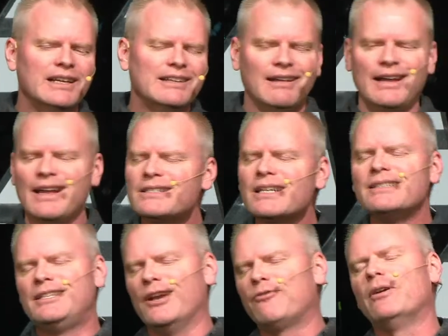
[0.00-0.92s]
like it's a
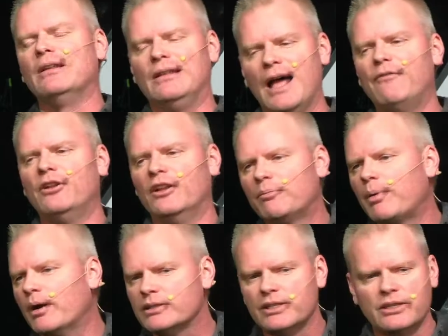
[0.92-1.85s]
different level of
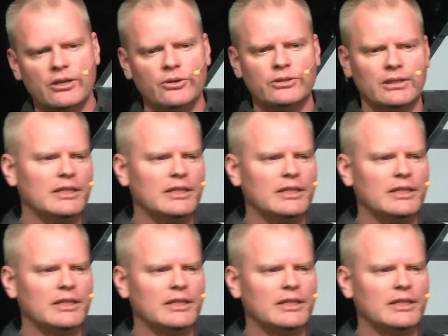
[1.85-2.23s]
persecution.